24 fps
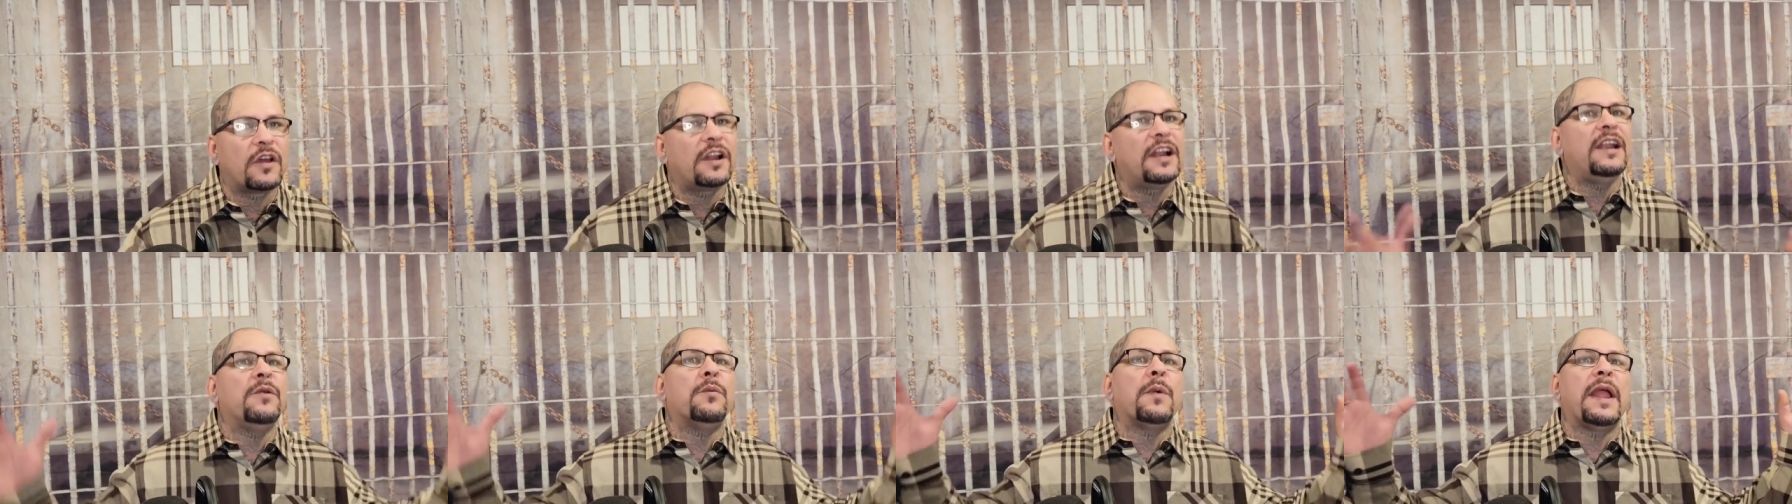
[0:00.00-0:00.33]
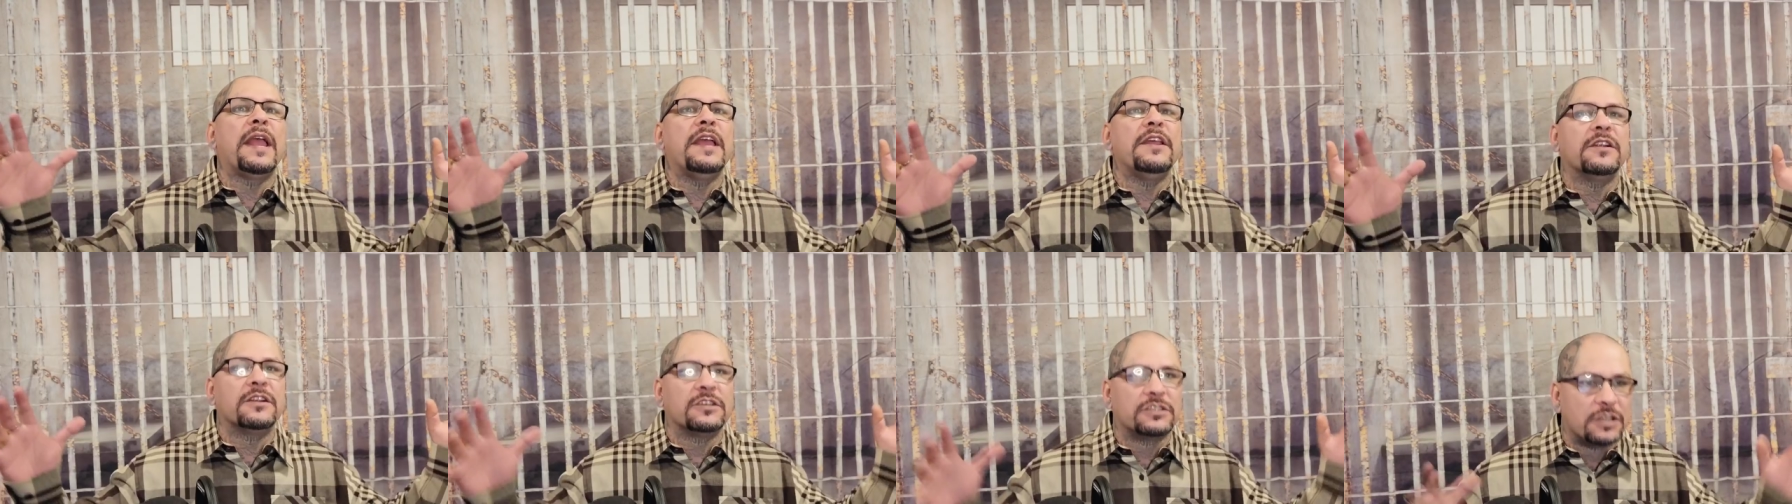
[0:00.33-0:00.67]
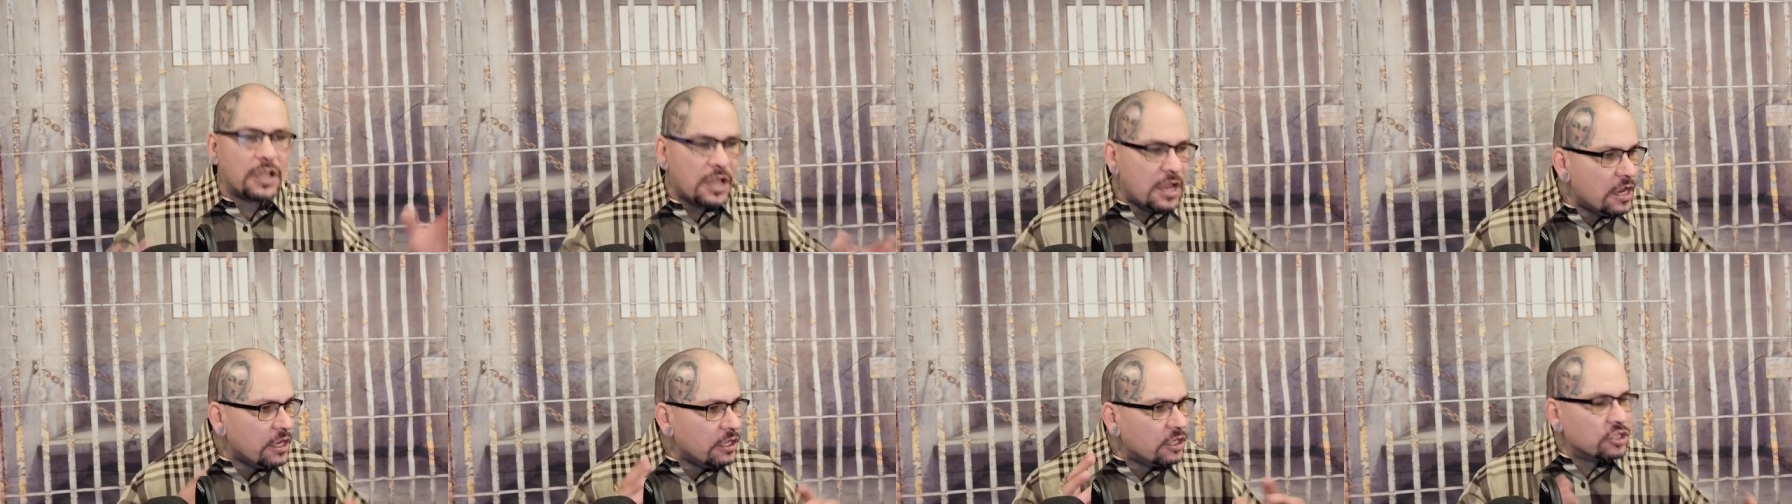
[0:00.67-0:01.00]
Utterly Raiders.
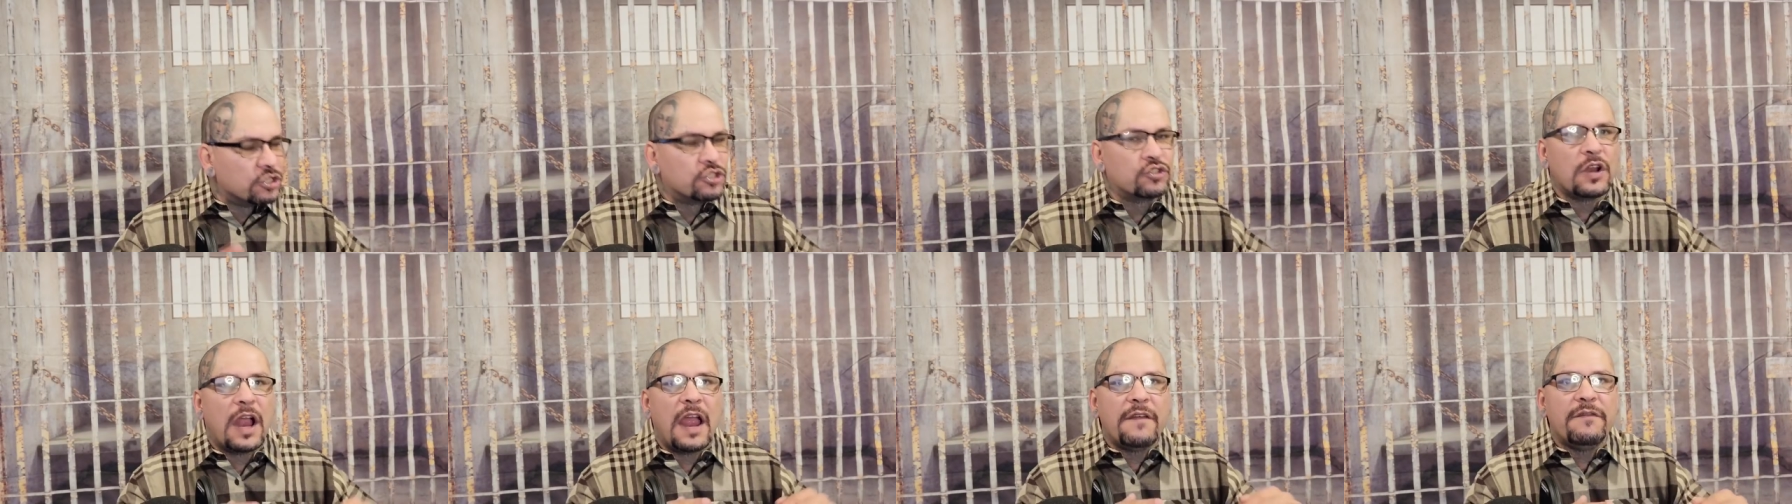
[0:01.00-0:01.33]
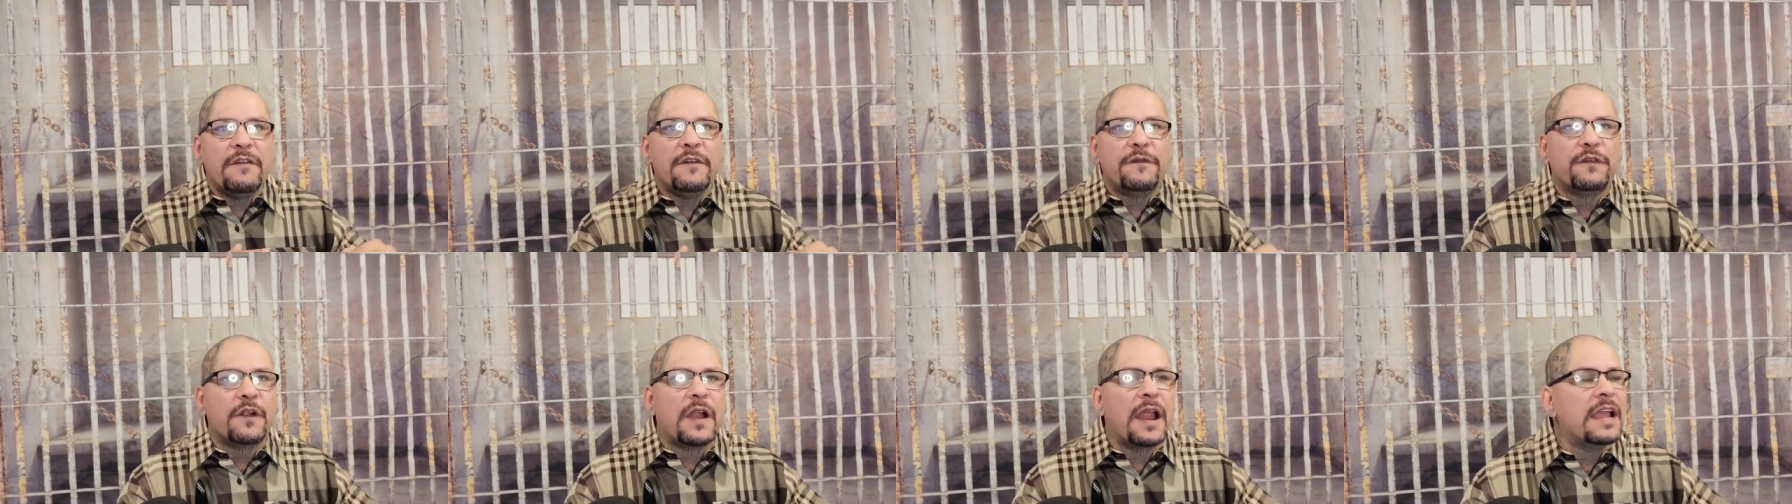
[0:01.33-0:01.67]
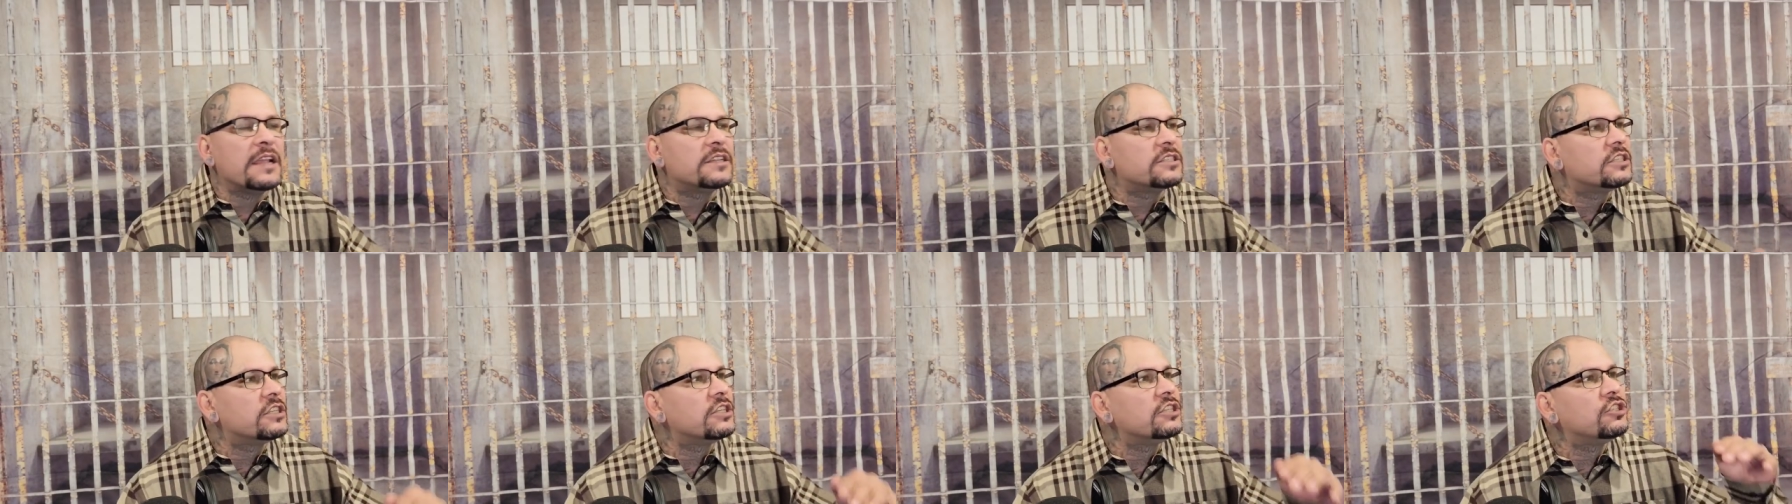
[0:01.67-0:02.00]
You're striving for
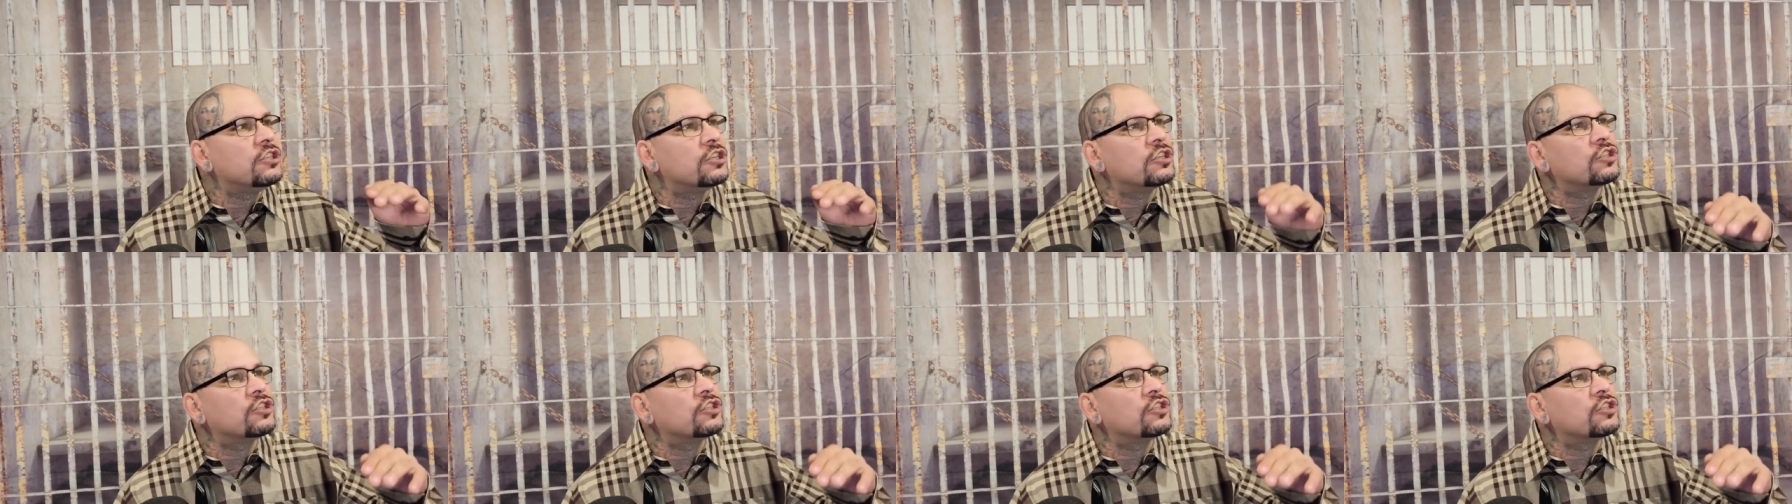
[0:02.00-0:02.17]
excellence.